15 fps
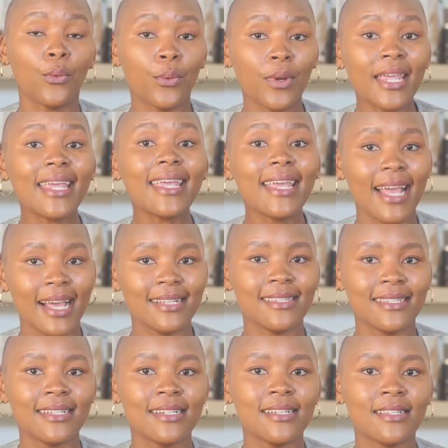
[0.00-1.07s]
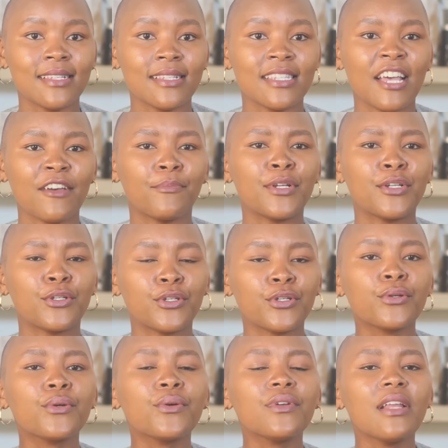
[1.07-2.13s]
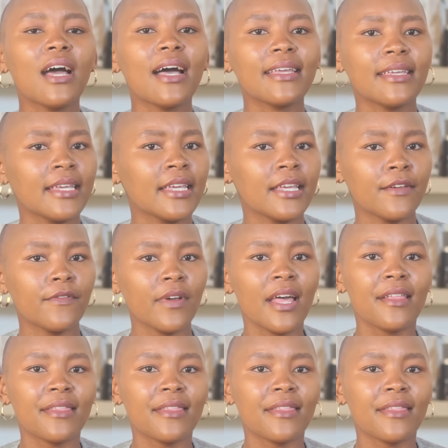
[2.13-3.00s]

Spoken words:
We as citizens have been too naive,